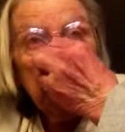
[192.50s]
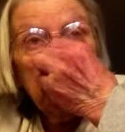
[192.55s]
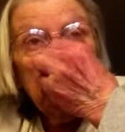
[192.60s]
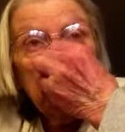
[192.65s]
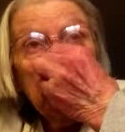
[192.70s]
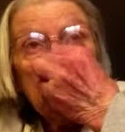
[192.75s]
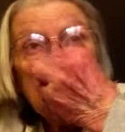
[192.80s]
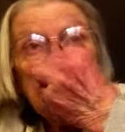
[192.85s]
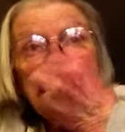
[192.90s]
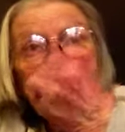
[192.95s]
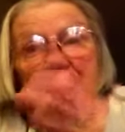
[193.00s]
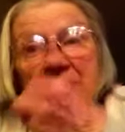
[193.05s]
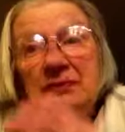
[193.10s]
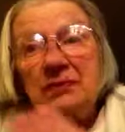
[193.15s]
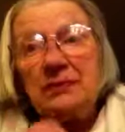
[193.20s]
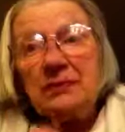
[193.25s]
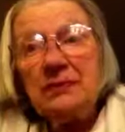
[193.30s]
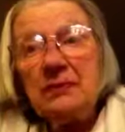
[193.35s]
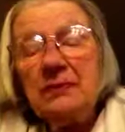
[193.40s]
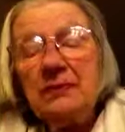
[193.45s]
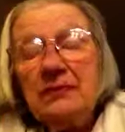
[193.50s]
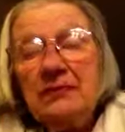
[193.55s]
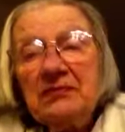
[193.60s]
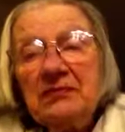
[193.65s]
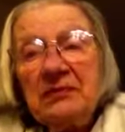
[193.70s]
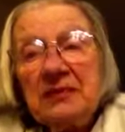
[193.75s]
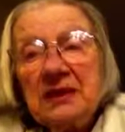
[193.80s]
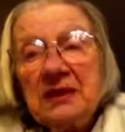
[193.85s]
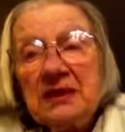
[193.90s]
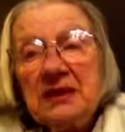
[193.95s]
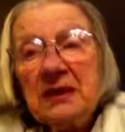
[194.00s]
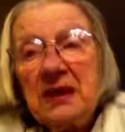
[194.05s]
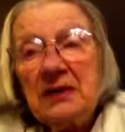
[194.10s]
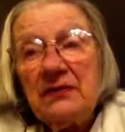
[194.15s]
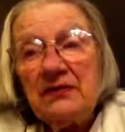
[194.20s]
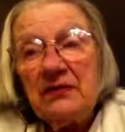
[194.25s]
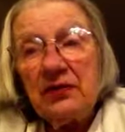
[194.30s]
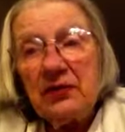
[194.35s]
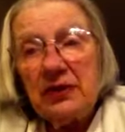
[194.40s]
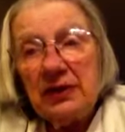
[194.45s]
That's true
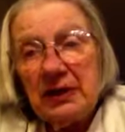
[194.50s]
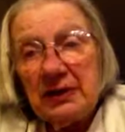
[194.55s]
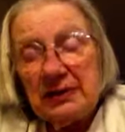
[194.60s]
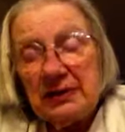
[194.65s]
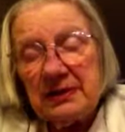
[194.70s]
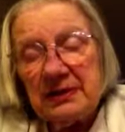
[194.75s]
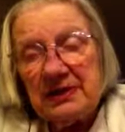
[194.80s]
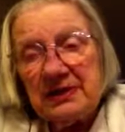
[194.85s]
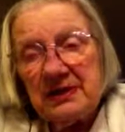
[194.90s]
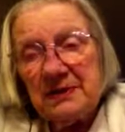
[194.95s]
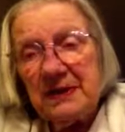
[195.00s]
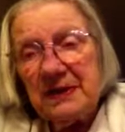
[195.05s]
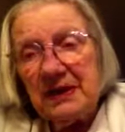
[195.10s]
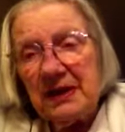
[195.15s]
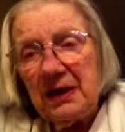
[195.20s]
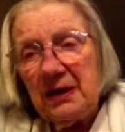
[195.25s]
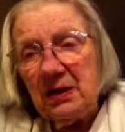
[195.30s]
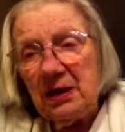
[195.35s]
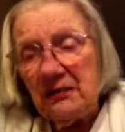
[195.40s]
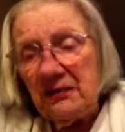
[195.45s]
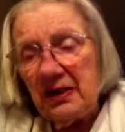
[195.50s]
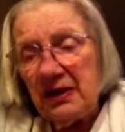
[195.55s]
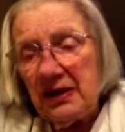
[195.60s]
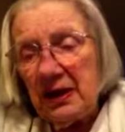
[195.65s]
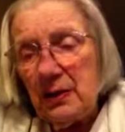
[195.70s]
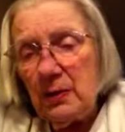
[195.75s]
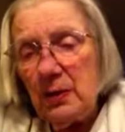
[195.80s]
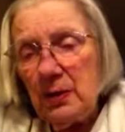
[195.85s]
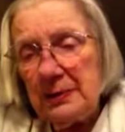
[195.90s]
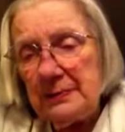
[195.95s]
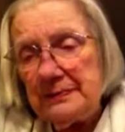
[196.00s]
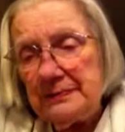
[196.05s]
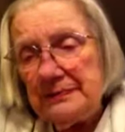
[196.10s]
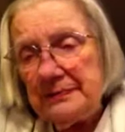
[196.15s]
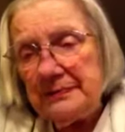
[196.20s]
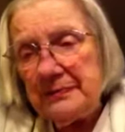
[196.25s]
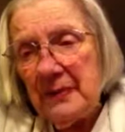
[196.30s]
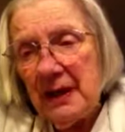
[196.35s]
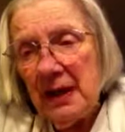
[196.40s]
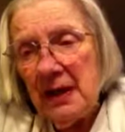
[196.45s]
not very nice to speak ill of anyone,
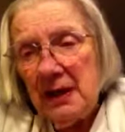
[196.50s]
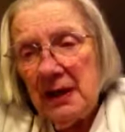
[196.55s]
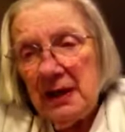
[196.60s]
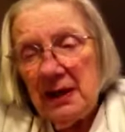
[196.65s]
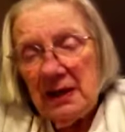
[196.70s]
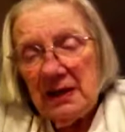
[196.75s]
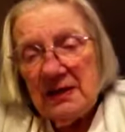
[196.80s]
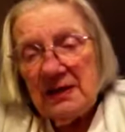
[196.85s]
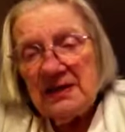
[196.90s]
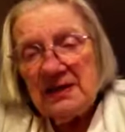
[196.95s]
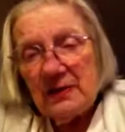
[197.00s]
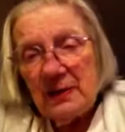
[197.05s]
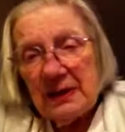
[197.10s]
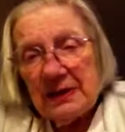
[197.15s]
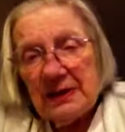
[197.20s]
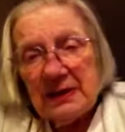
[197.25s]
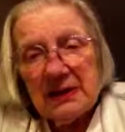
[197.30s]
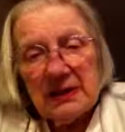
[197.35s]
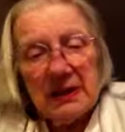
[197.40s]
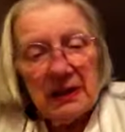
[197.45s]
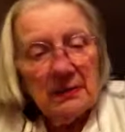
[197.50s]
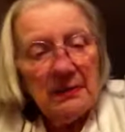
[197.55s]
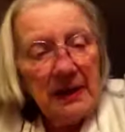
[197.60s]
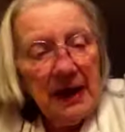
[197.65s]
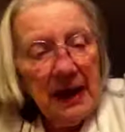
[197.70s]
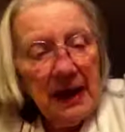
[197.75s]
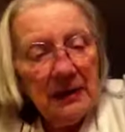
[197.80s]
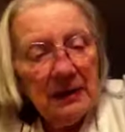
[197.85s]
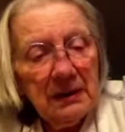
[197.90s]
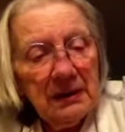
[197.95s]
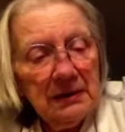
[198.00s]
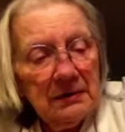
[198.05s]
That's true. so I take it back.